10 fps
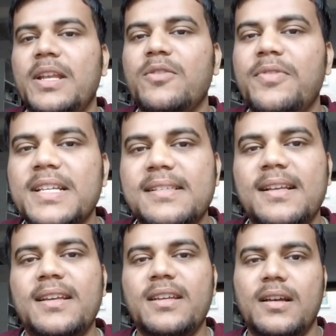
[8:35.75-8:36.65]
you face
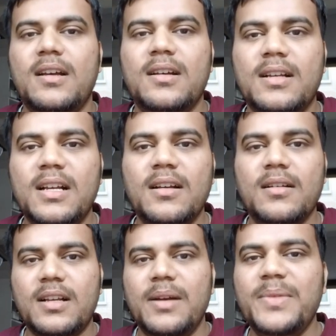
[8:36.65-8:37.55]
a
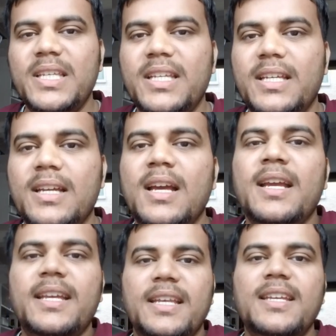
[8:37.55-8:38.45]
committee
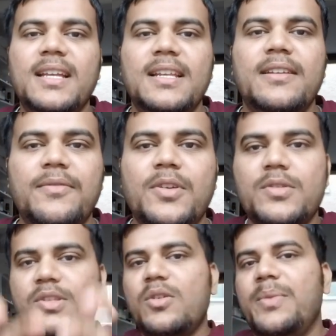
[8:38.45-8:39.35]
in a yearly review
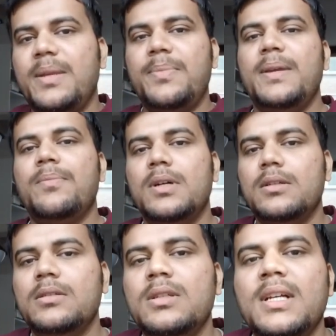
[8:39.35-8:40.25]
with so many people,